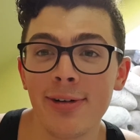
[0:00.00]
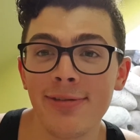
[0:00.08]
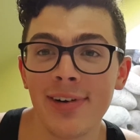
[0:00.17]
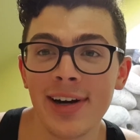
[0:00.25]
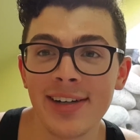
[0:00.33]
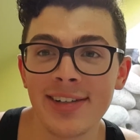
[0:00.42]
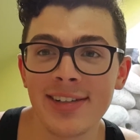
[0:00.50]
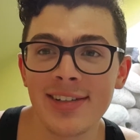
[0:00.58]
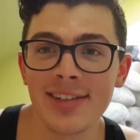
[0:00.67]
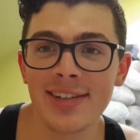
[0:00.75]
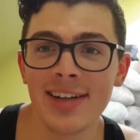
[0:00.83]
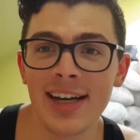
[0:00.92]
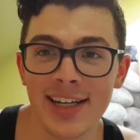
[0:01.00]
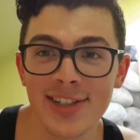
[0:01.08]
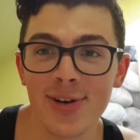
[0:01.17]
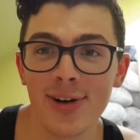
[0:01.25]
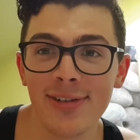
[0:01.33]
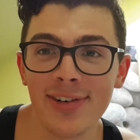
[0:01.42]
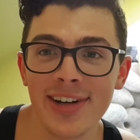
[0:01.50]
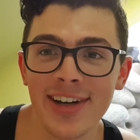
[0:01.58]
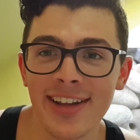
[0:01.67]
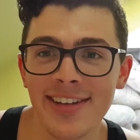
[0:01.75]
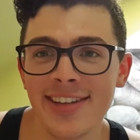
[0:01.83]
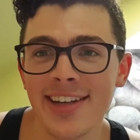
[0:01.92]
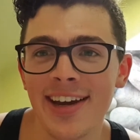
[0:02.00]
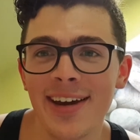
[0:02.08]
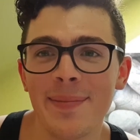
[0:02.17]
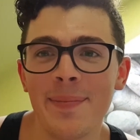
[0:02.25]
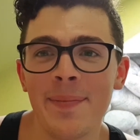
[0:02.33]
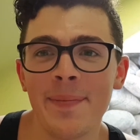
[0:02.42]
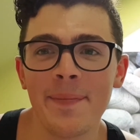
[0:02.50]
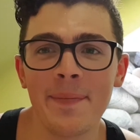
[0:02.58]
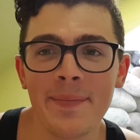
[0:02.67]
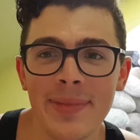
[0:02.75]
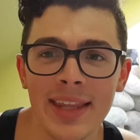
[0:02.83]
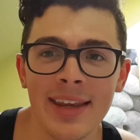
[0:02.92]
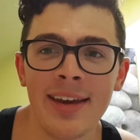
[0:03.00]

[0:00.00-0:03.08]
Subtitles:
My girlfriend, ex-girlfriend at the time,